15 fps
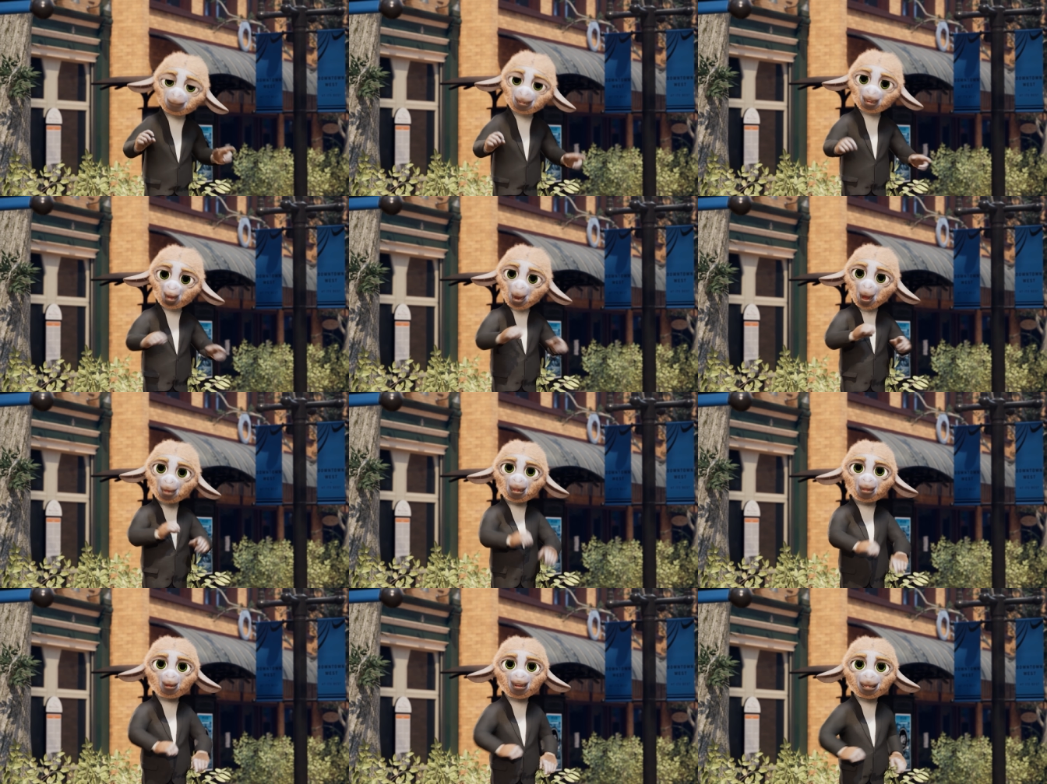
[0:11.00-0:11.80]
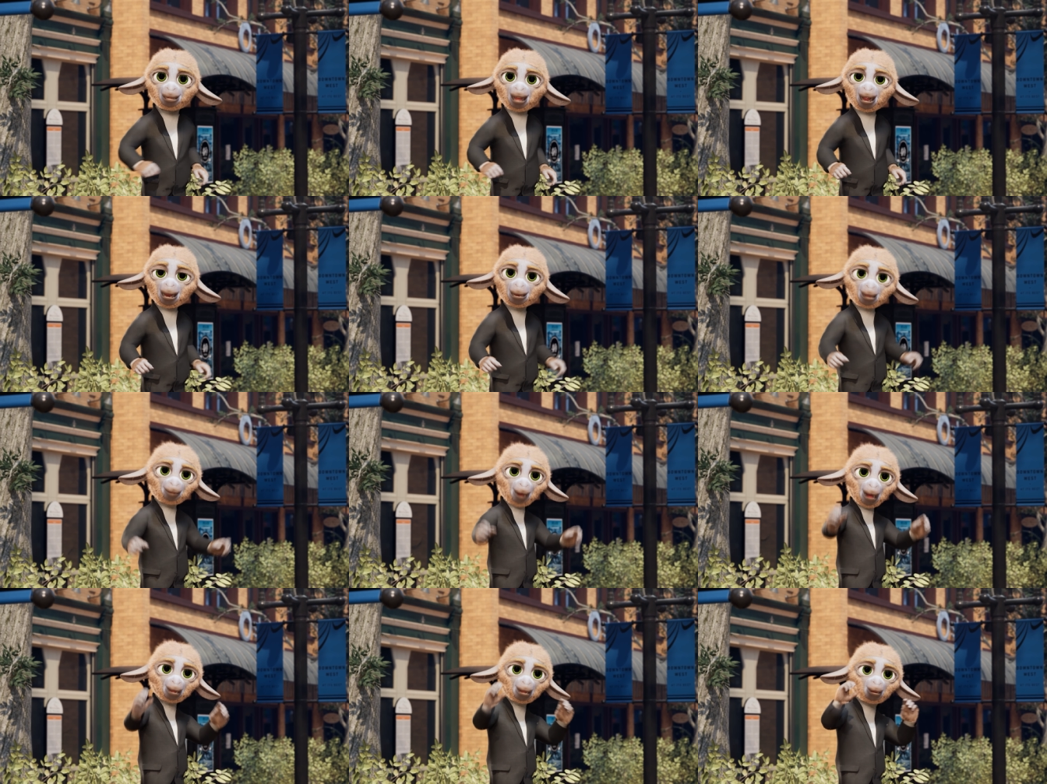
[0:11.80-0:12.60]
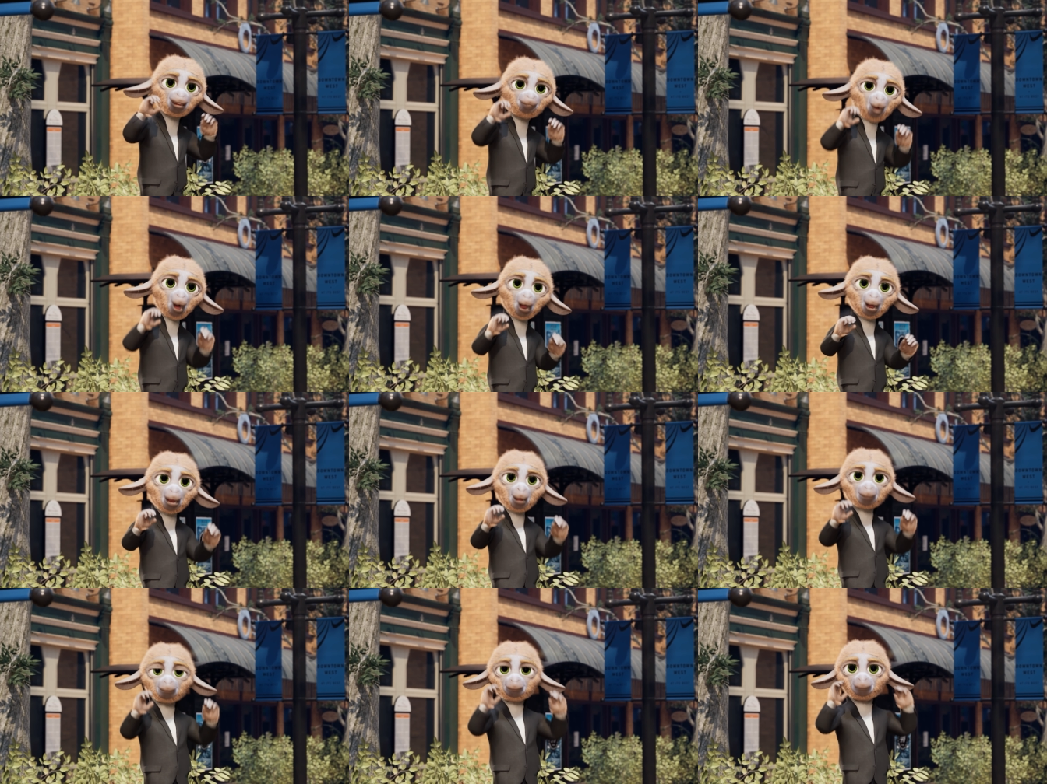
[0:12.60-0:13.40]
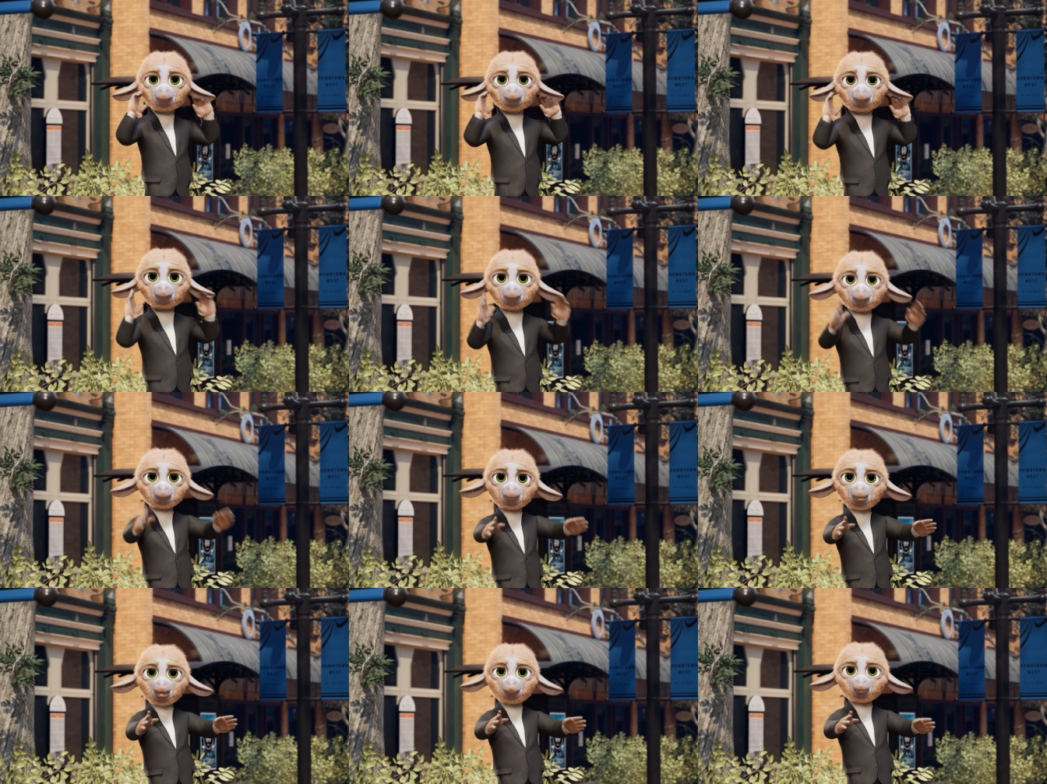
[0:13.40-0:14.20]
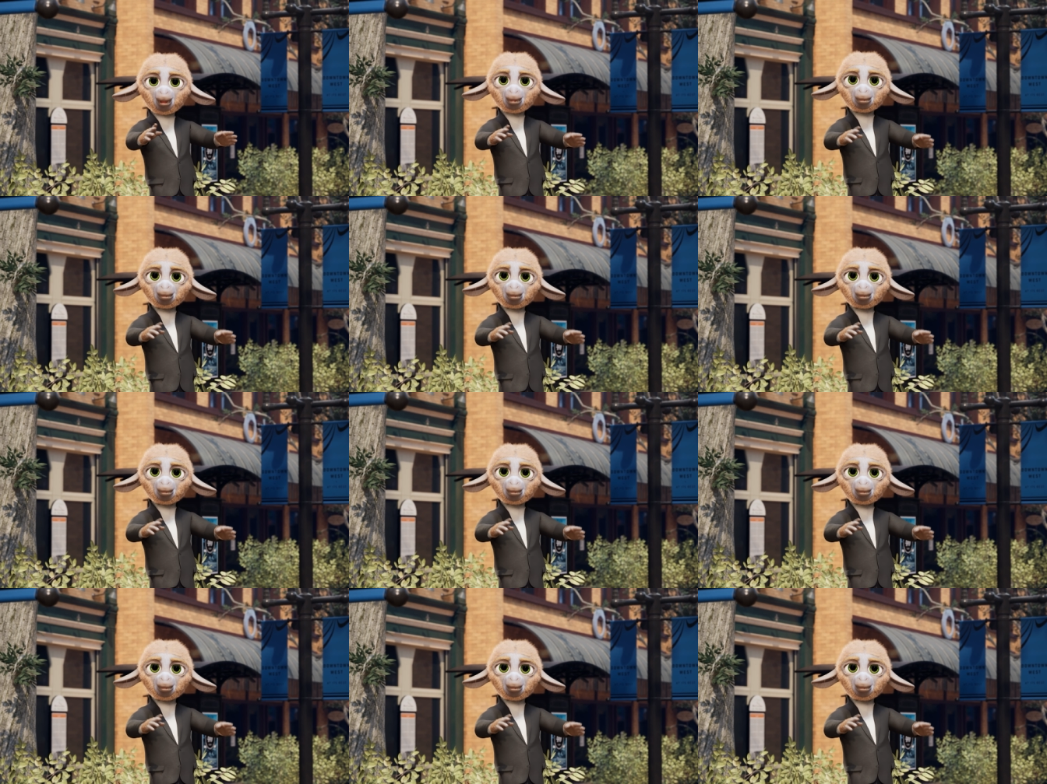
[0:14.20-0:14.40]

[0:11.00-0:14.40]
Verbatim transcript: "United we stand, divided we fall." Scripture